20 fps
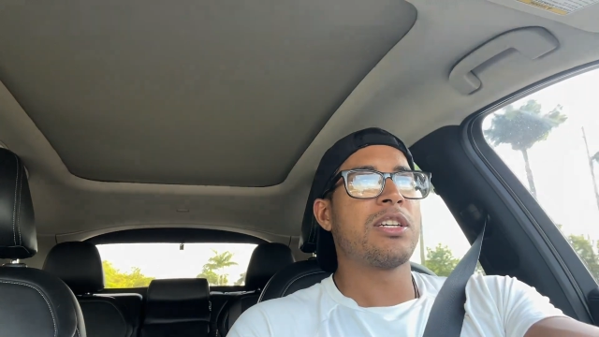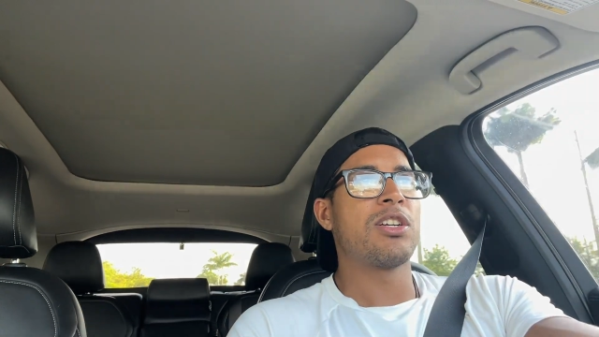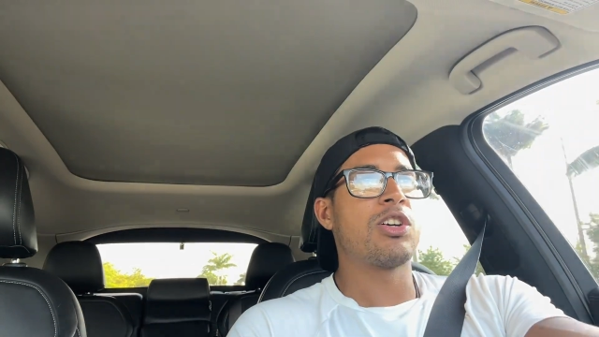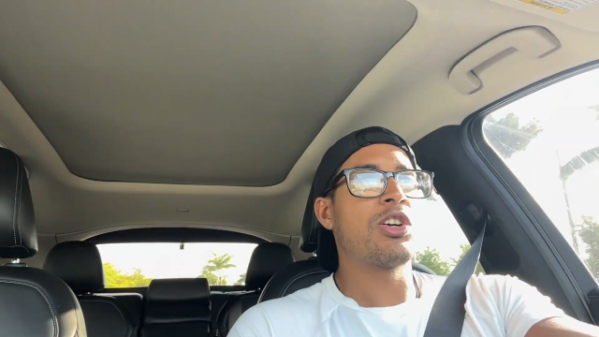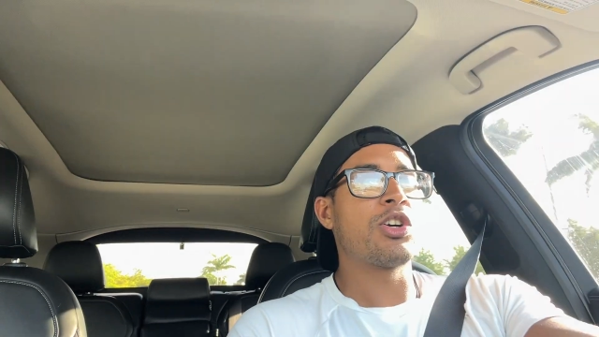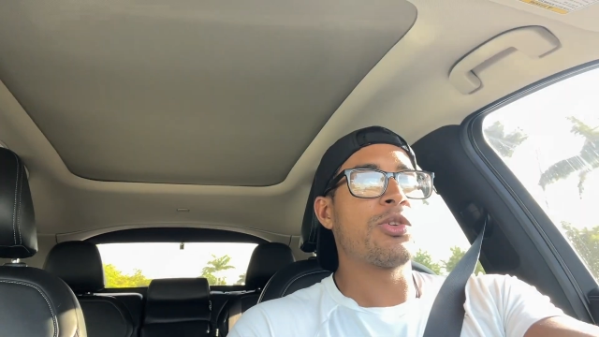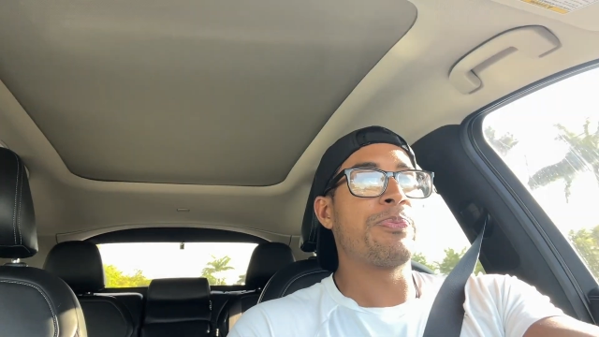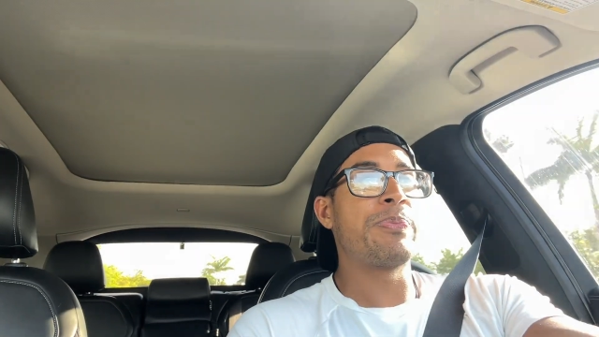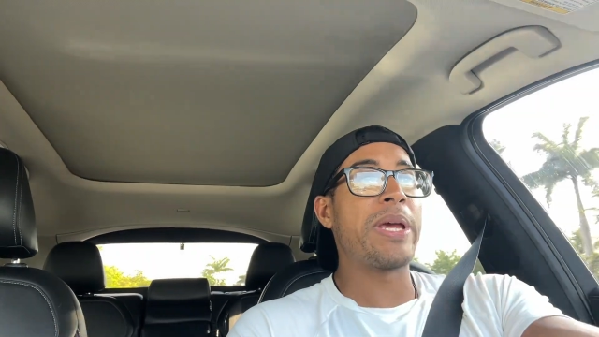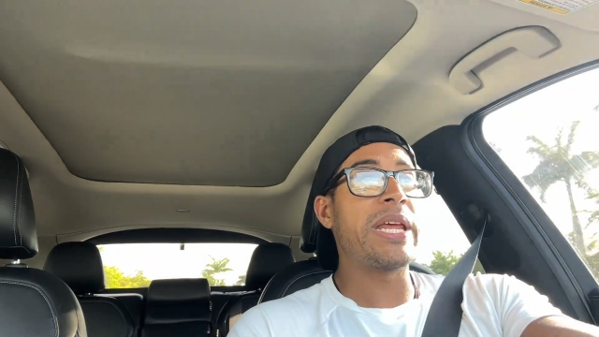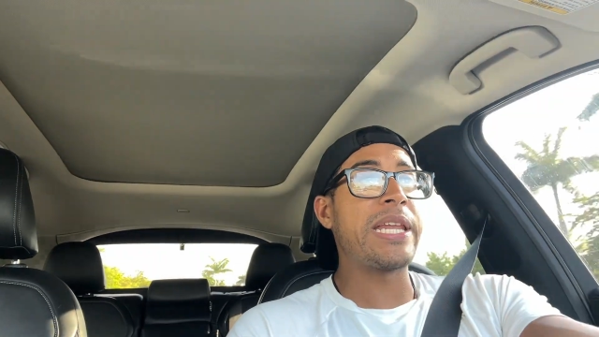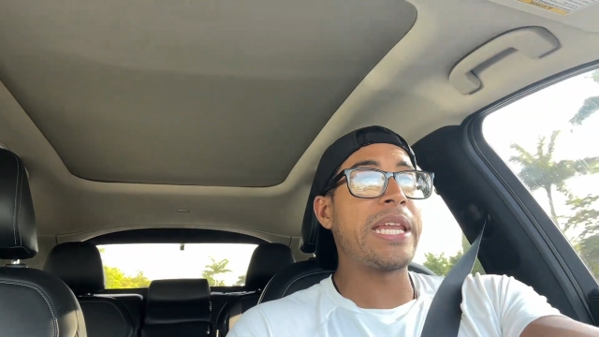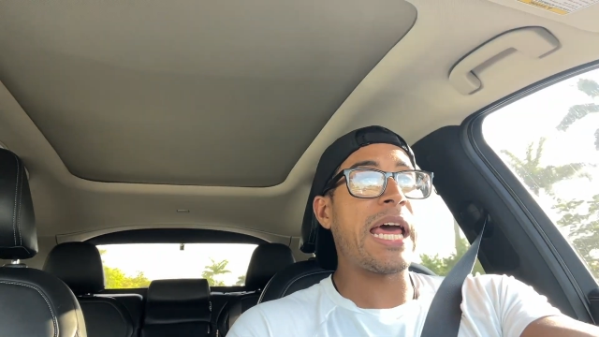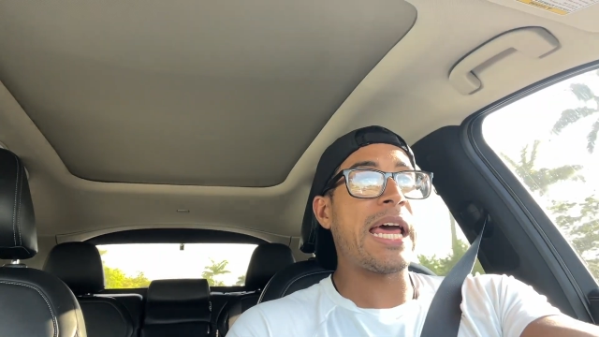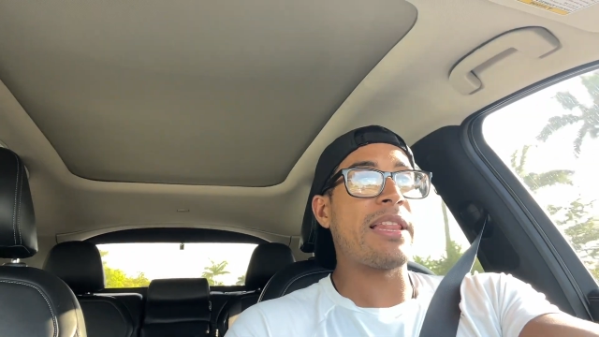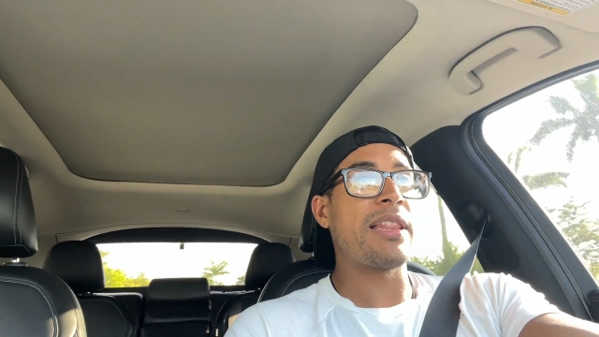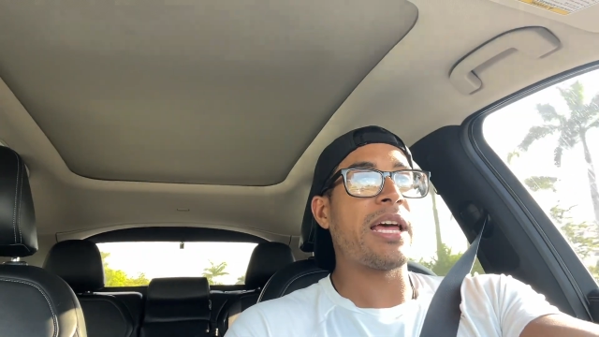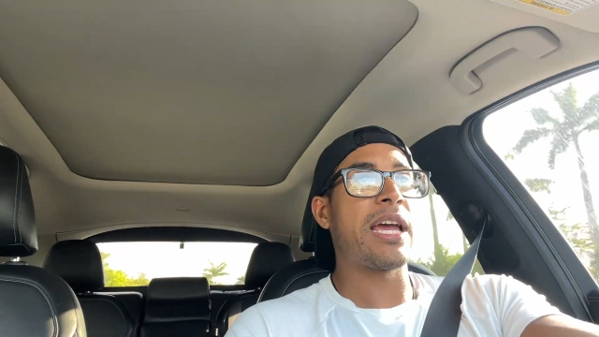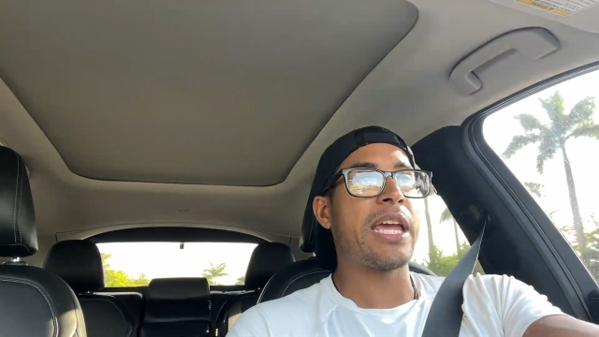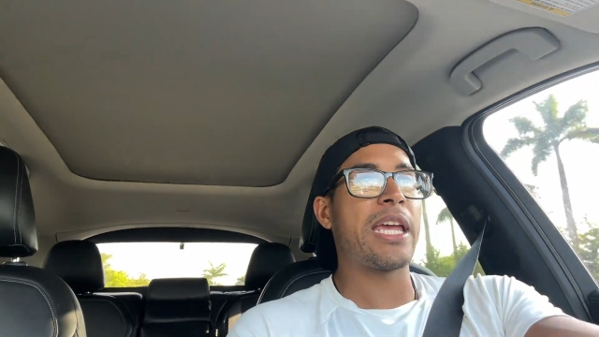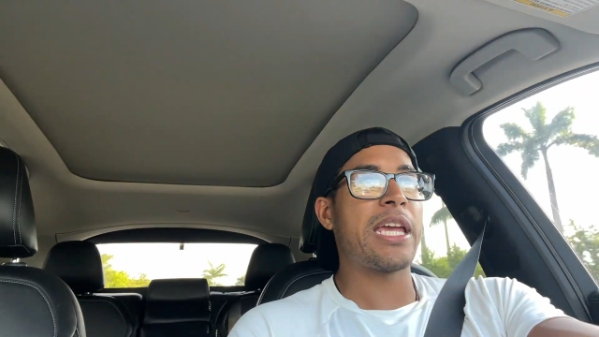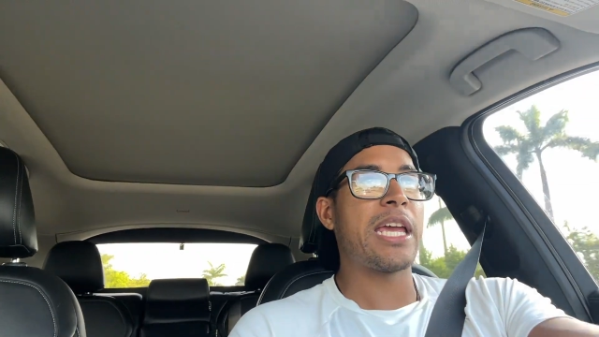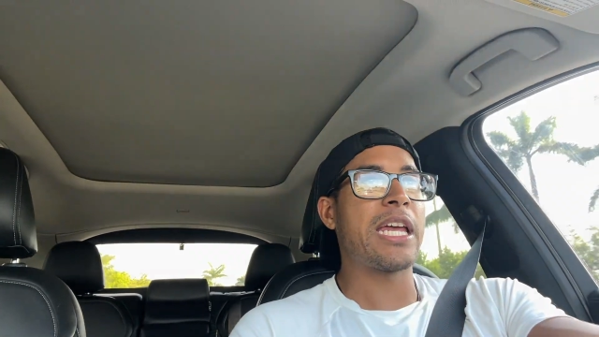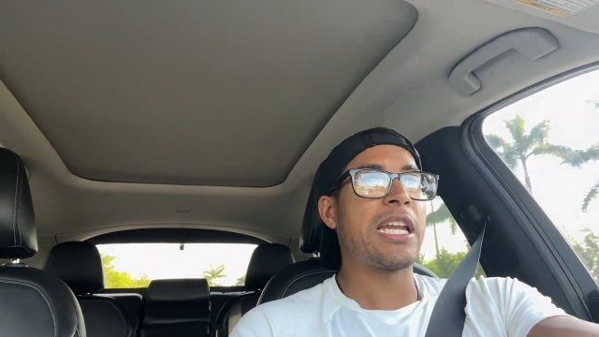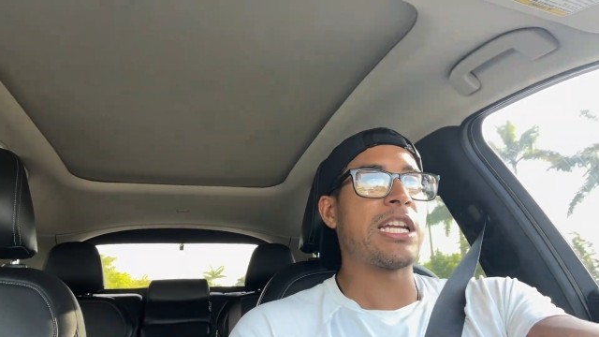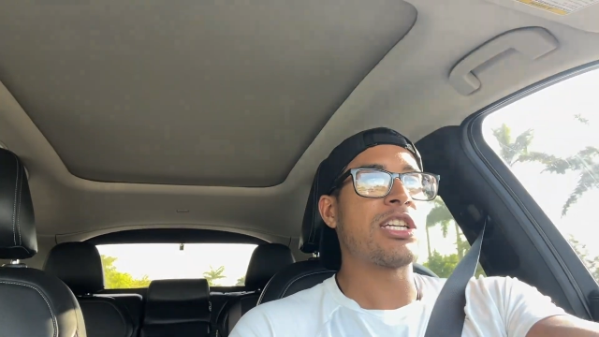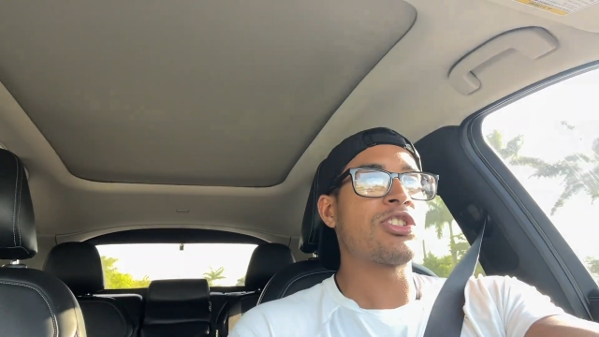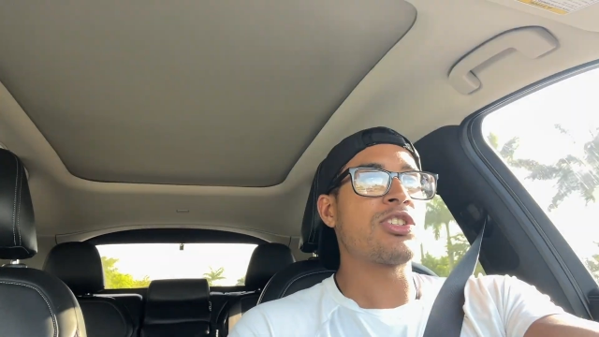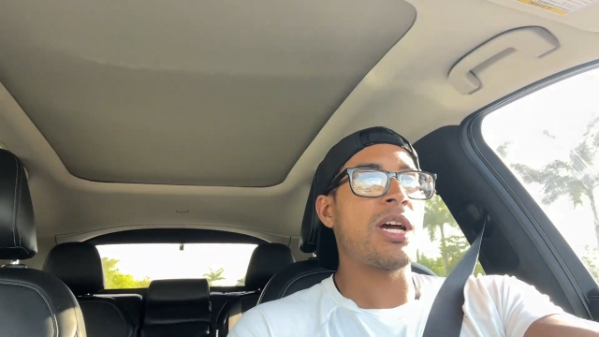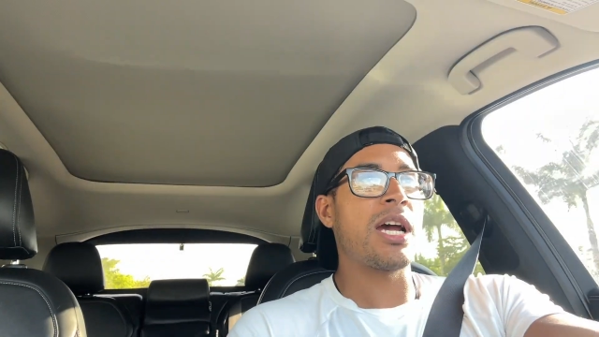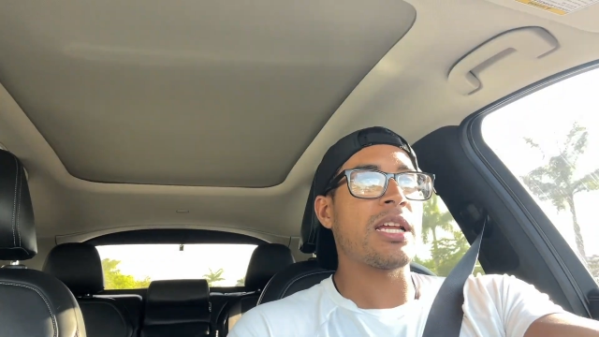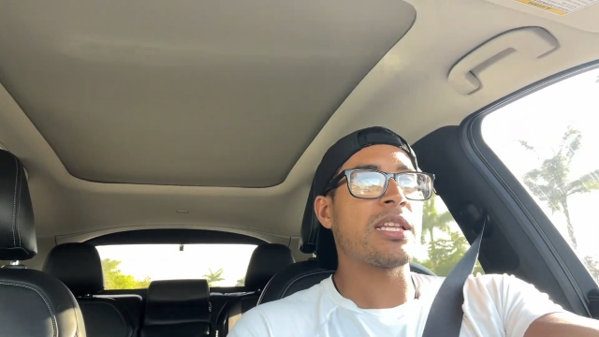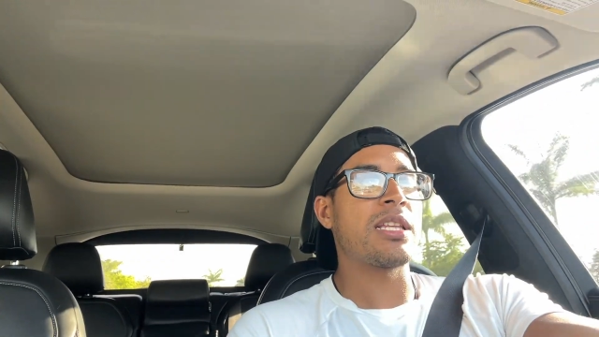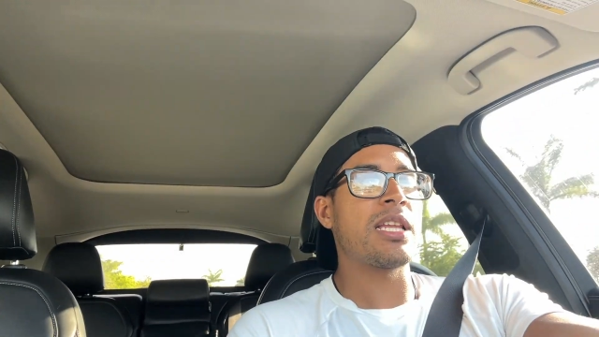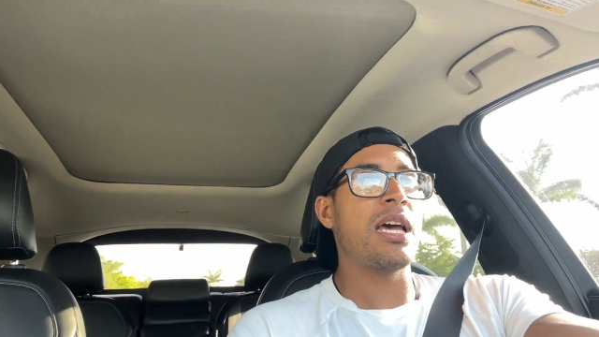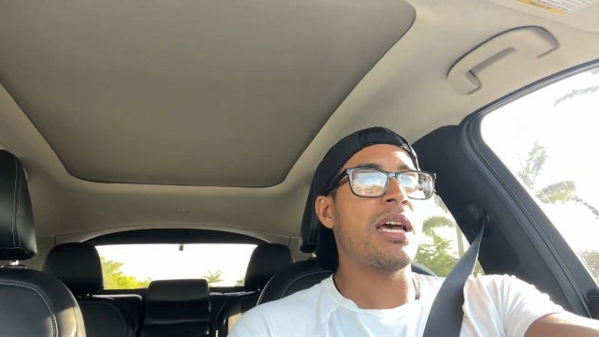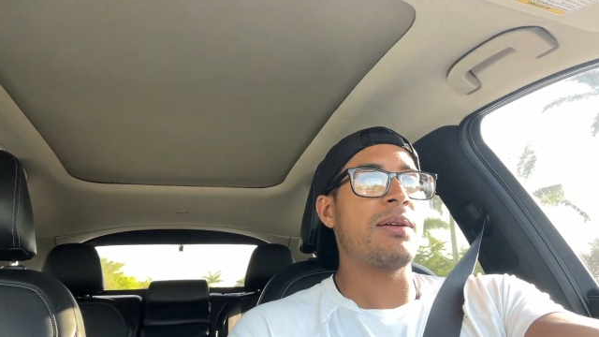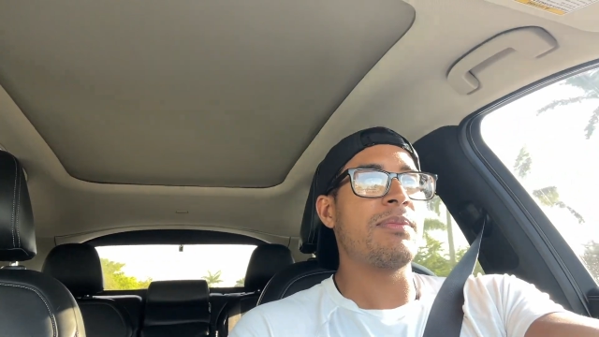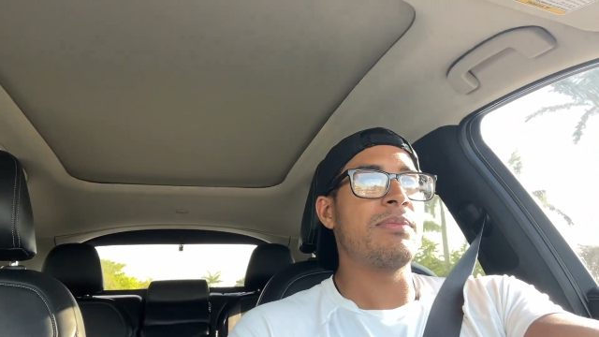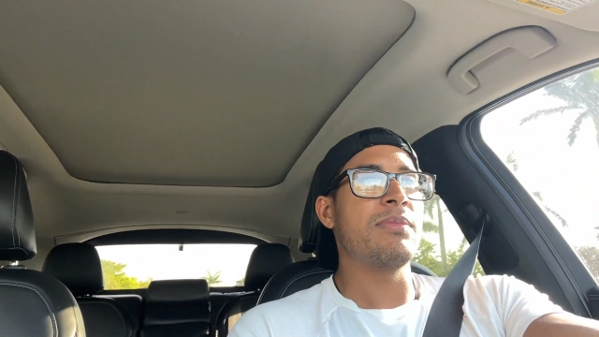or be that light and attract
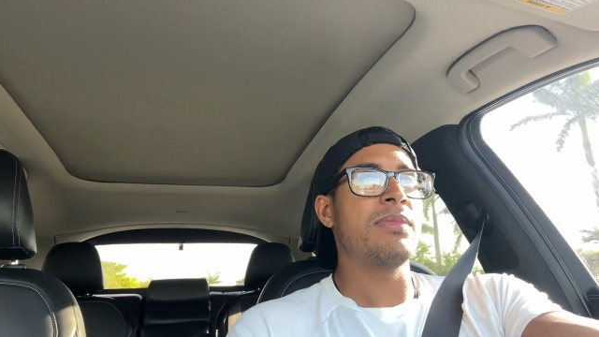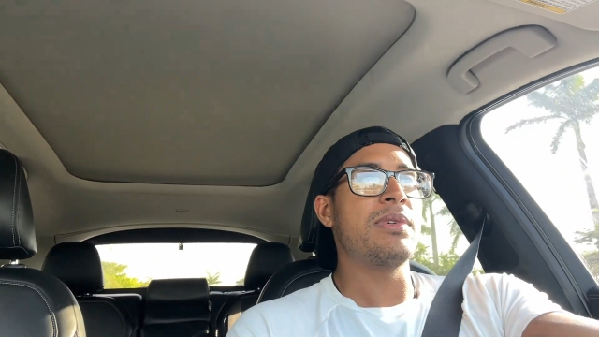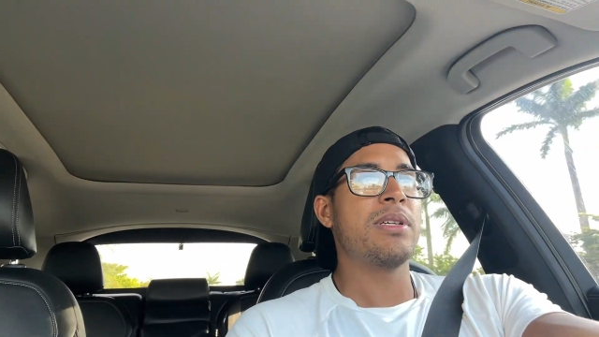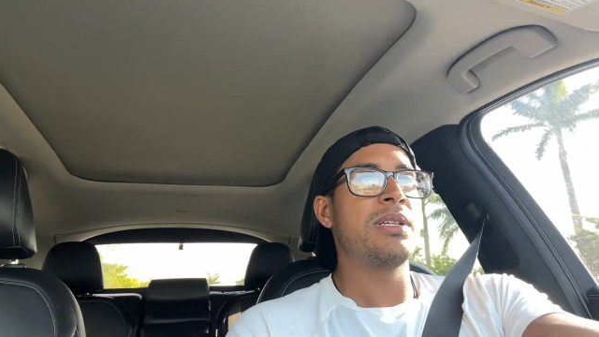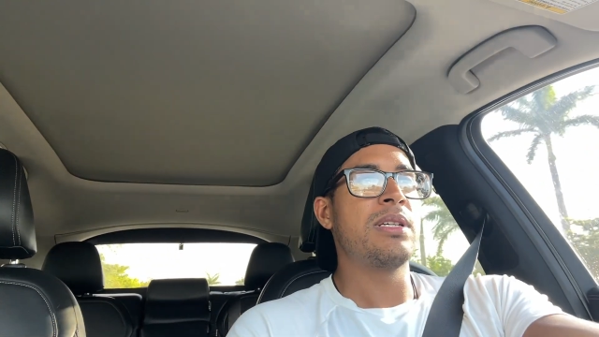them,